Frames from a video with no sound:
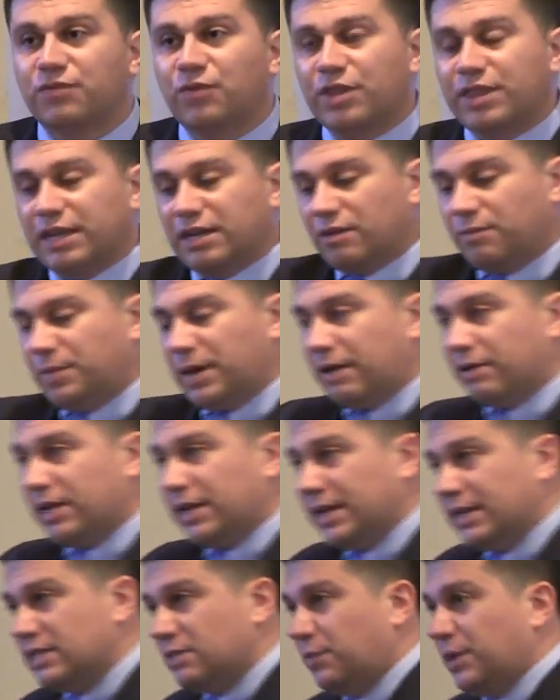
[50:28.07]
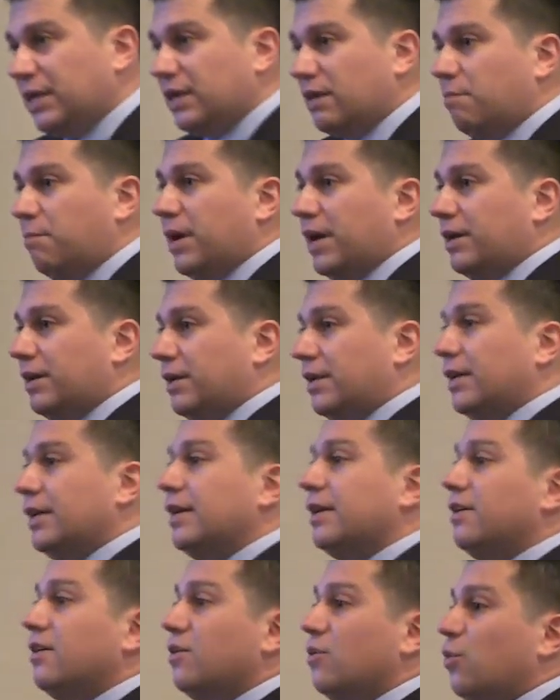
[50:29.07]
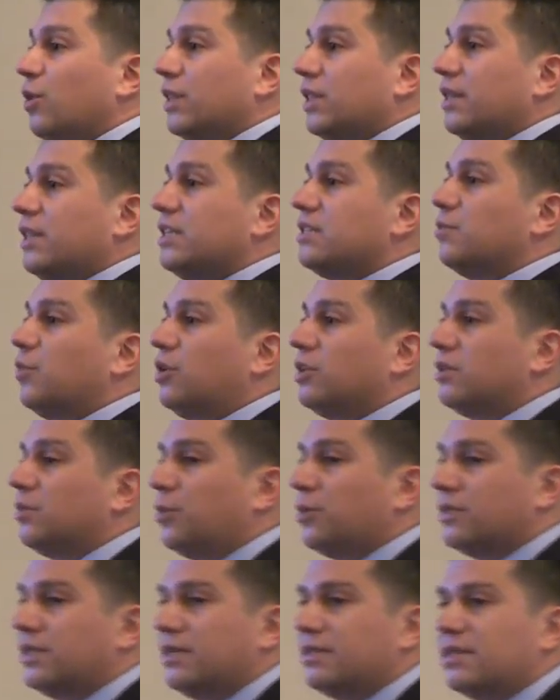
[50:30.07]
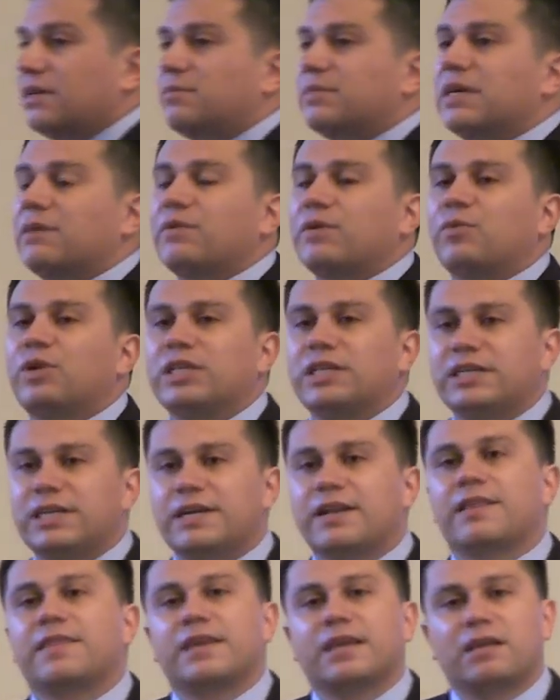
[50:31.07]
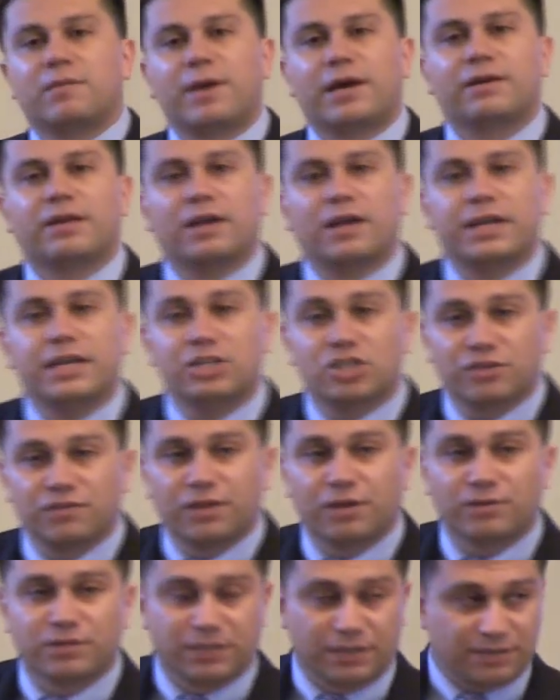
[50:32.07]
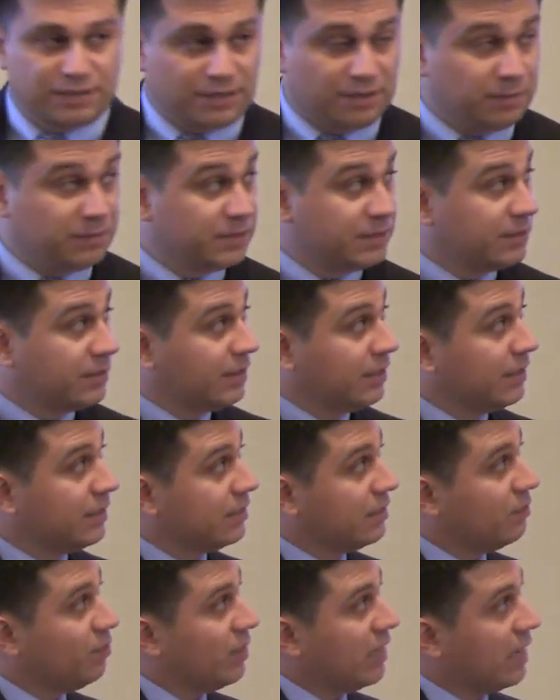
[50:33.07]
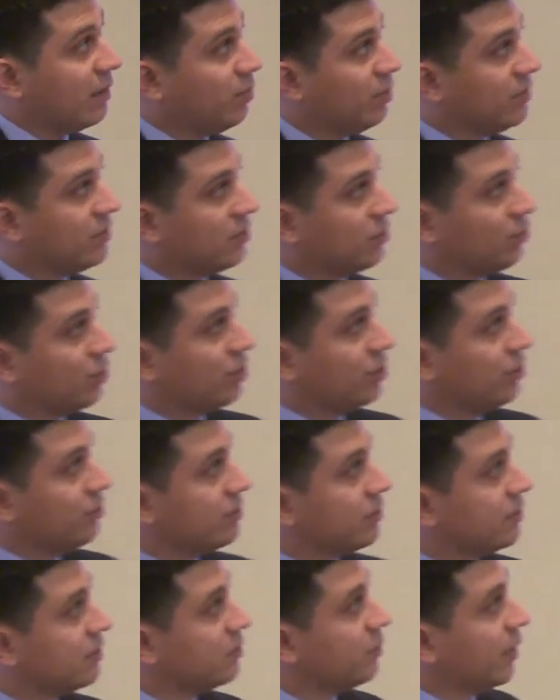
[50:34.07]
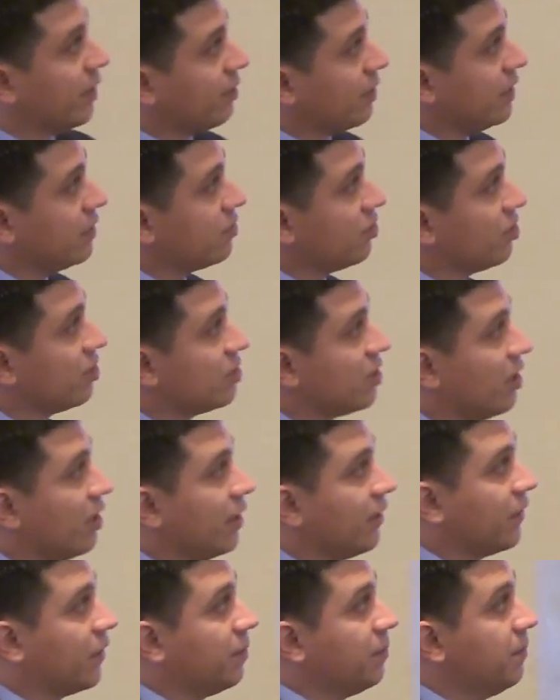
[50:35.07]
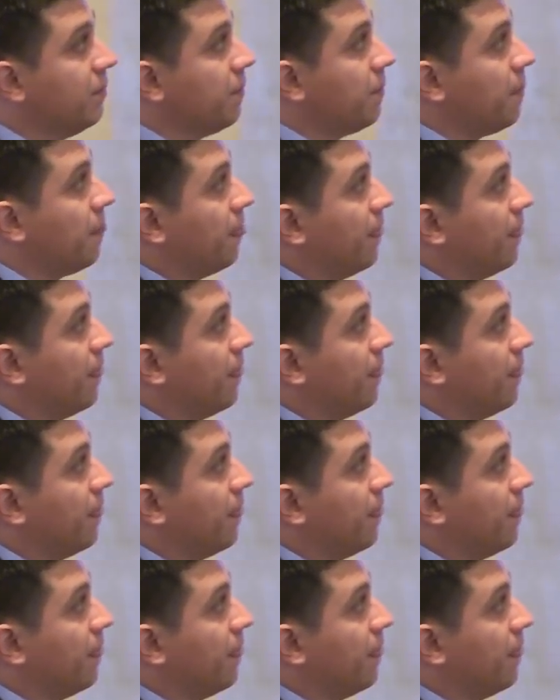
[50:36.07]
If we think about kids being embedded within these multiple systems, that we really need to think about each of those systems to be able to reduce disparities or to target them.